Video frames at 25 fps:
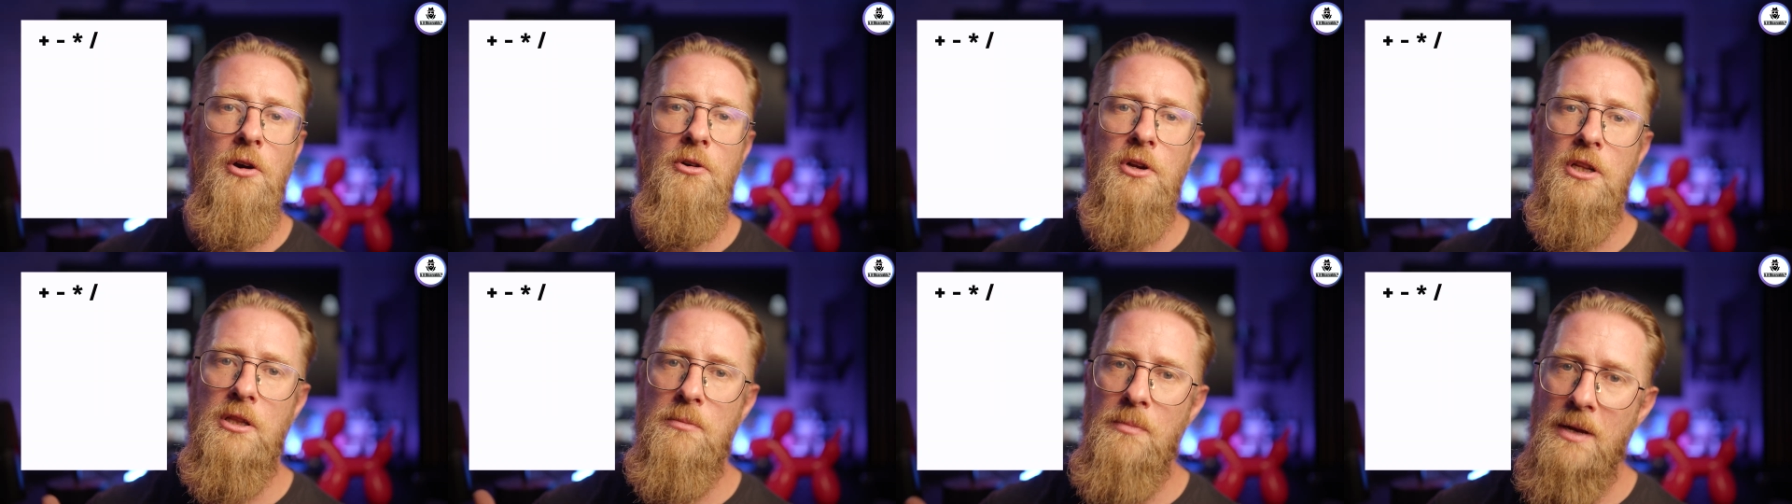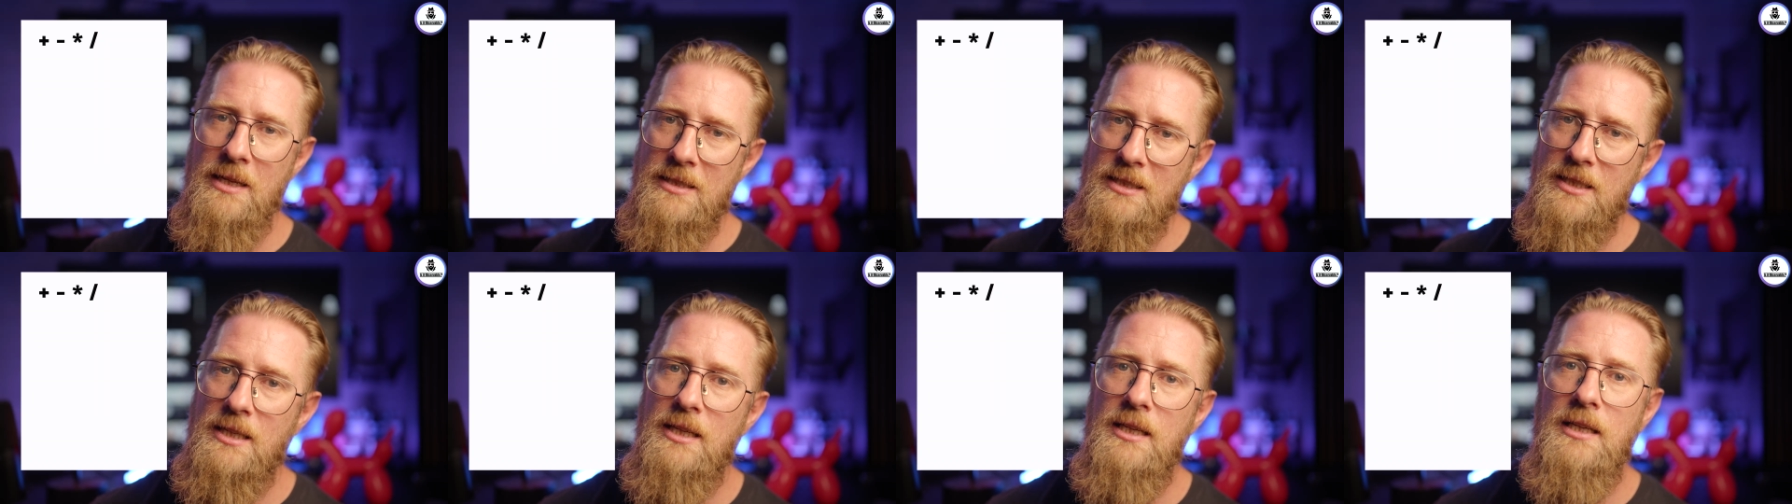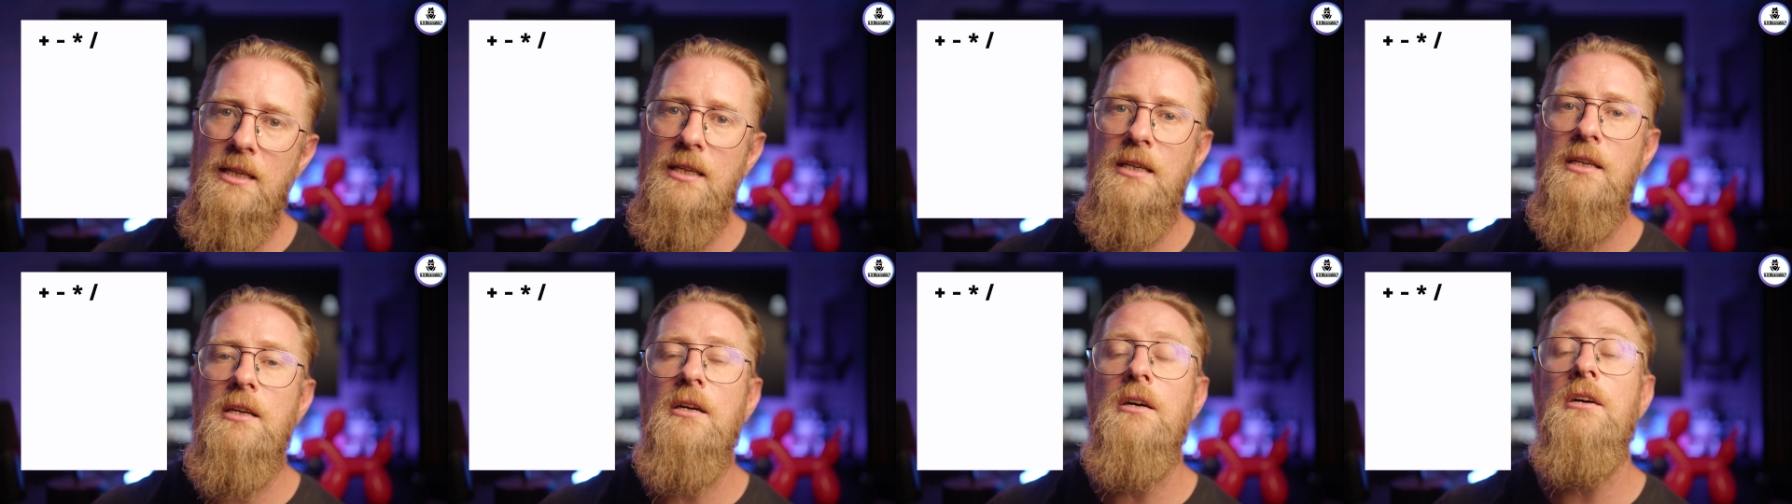
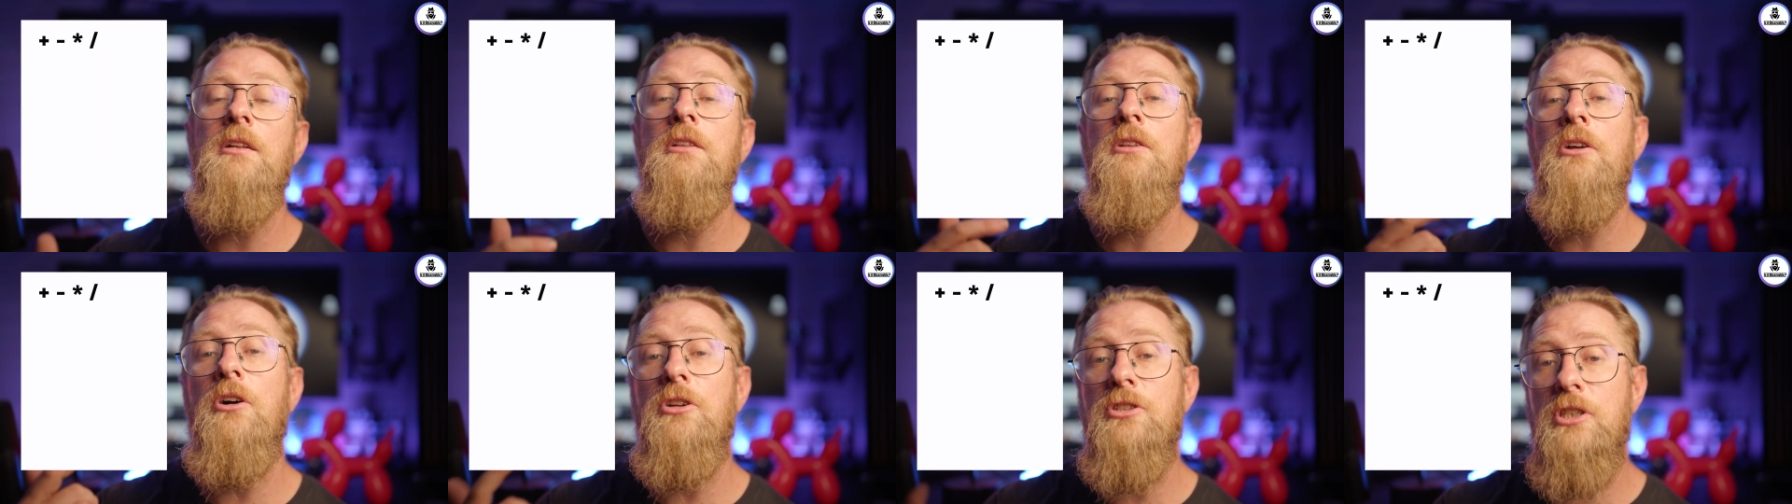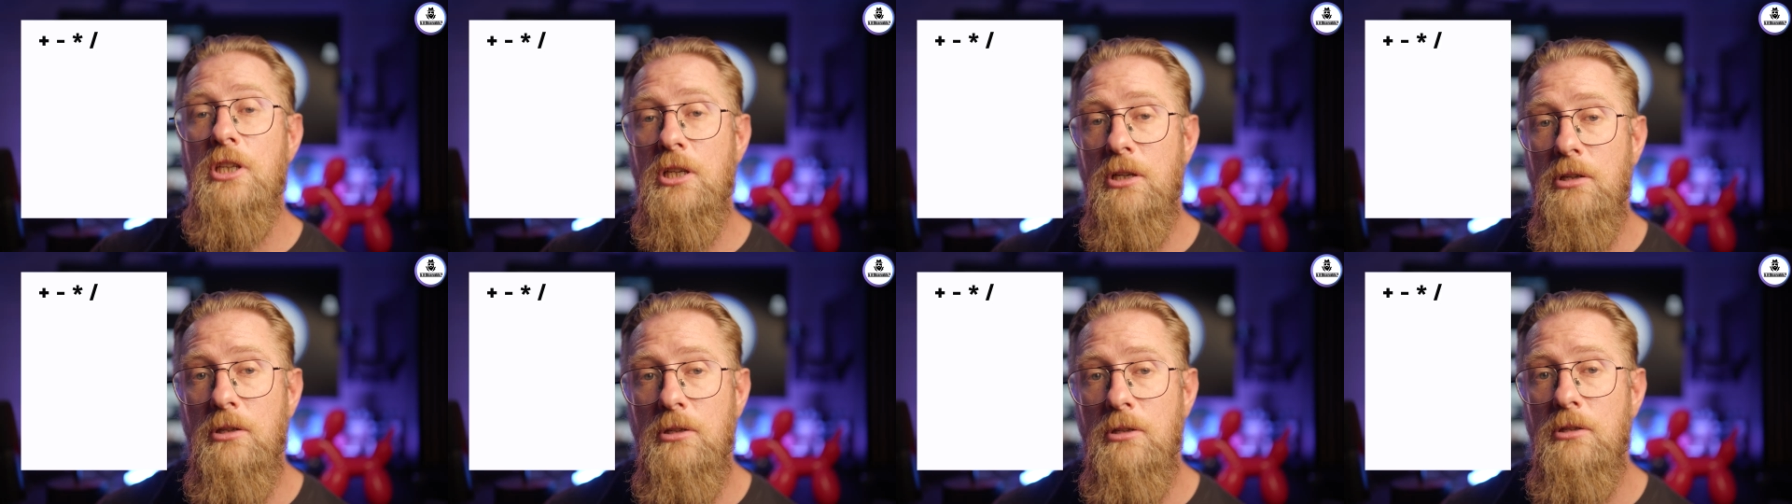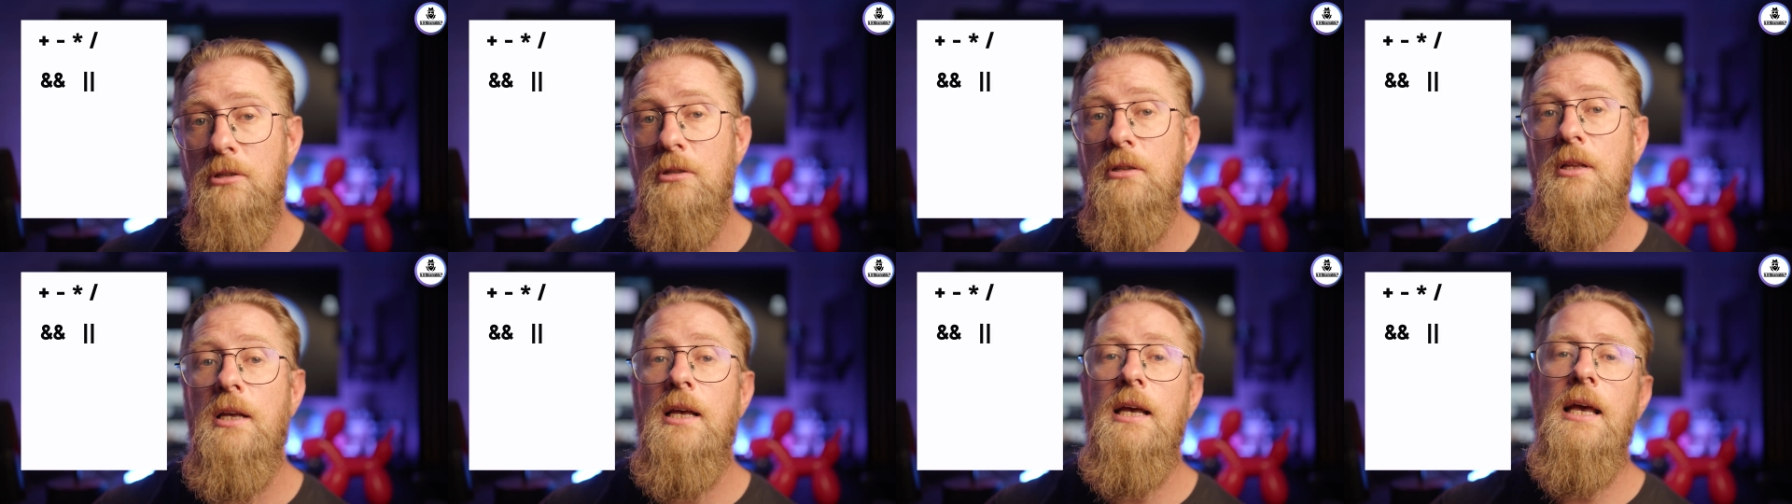arithmetic,
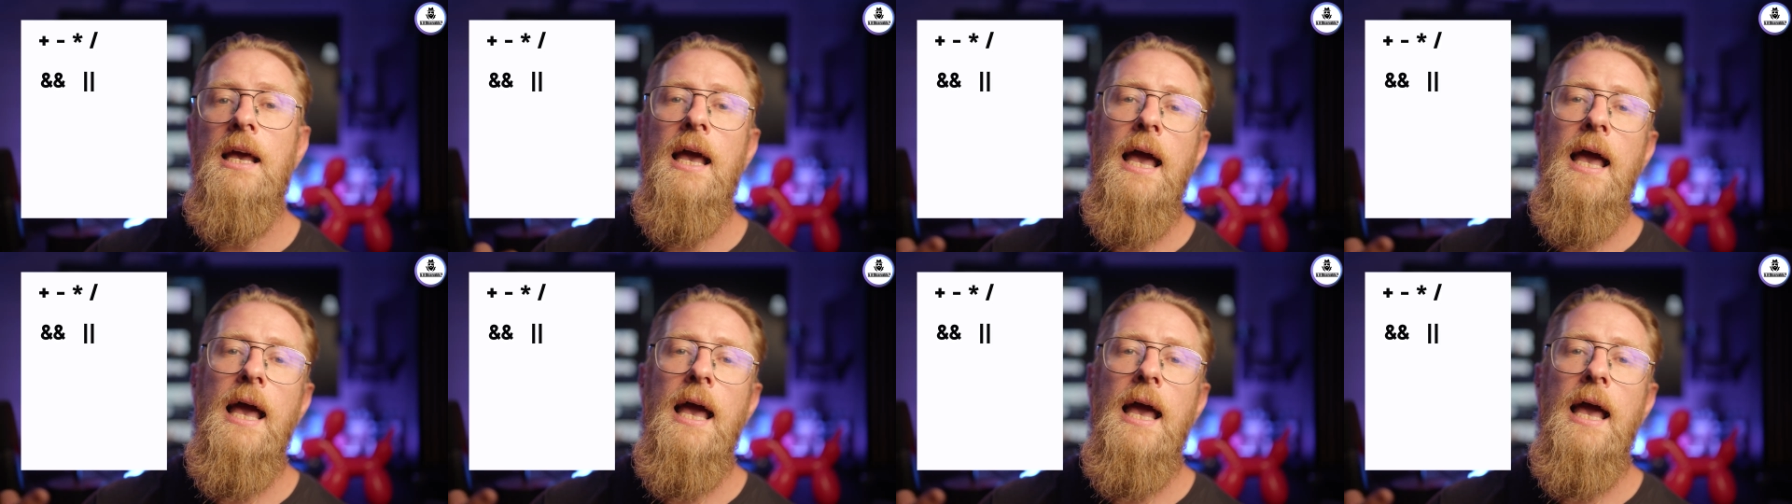logical,